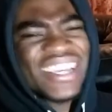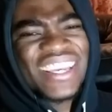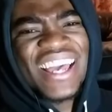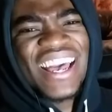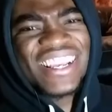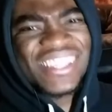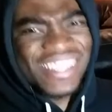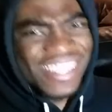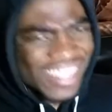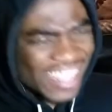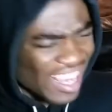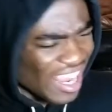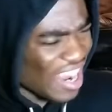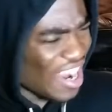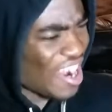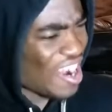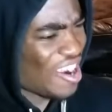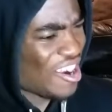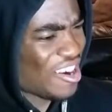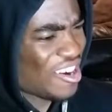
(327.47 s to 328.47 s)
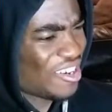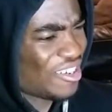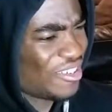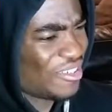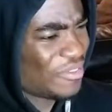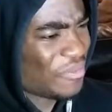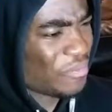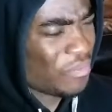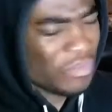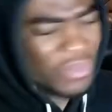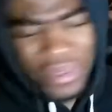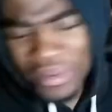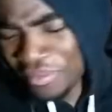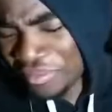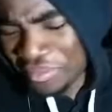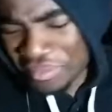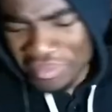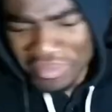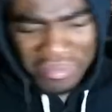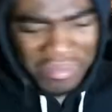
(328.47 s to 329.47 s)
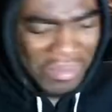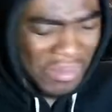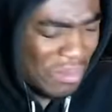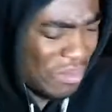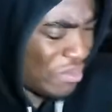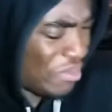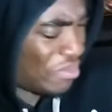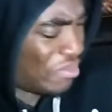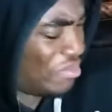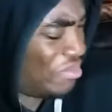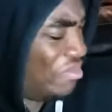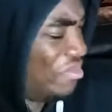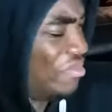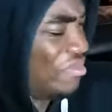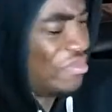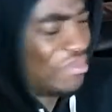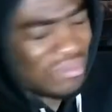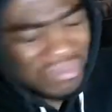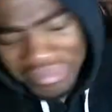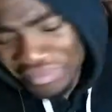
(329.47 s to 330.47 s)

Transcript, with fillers: Yes, sir. And I'm at